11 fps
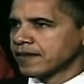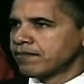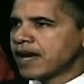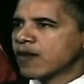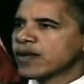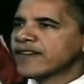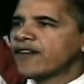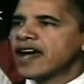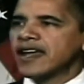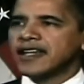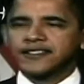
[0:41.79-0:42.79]
by
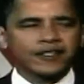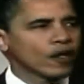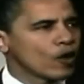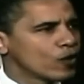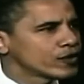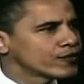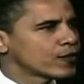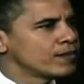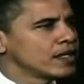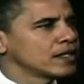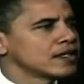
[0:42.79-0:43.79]
refinancing loans for
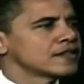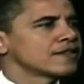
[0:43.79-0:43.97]
millions